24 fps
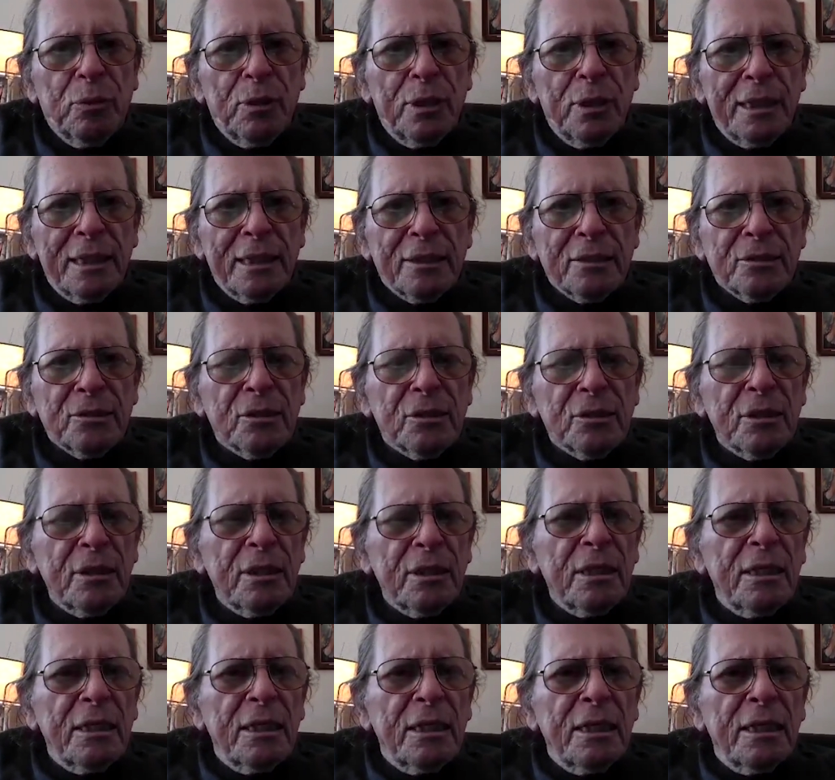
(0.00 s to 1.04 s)
plants.
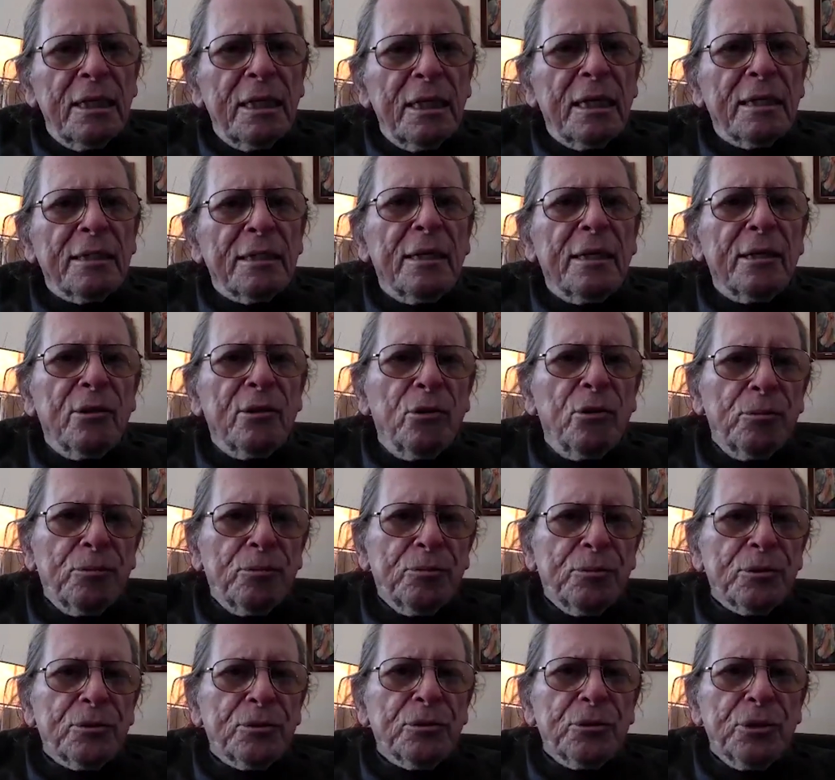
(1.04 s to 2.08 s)
And I
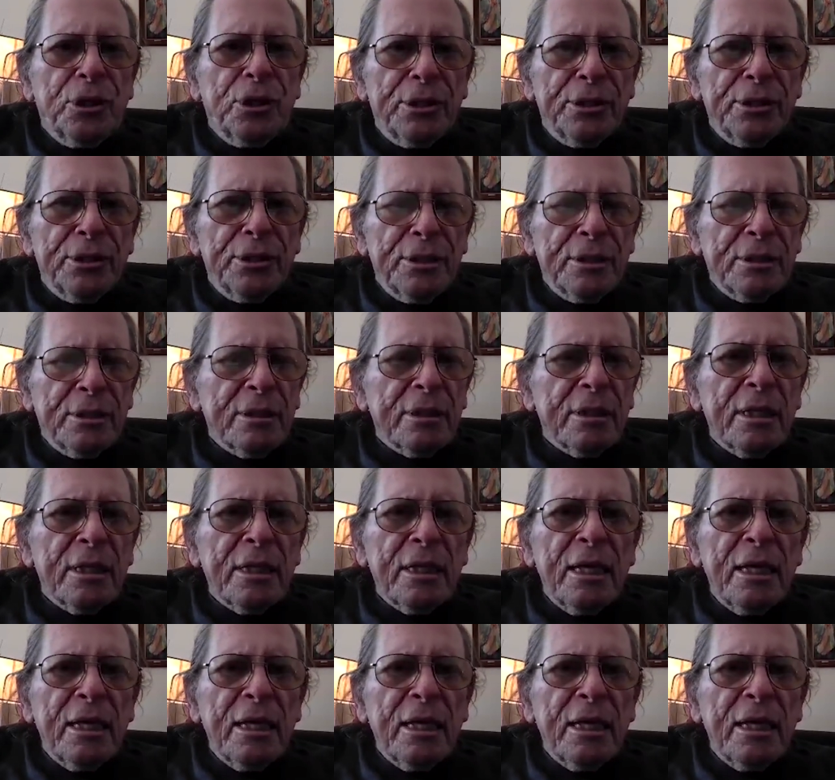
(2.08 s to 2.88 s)
hope to start it.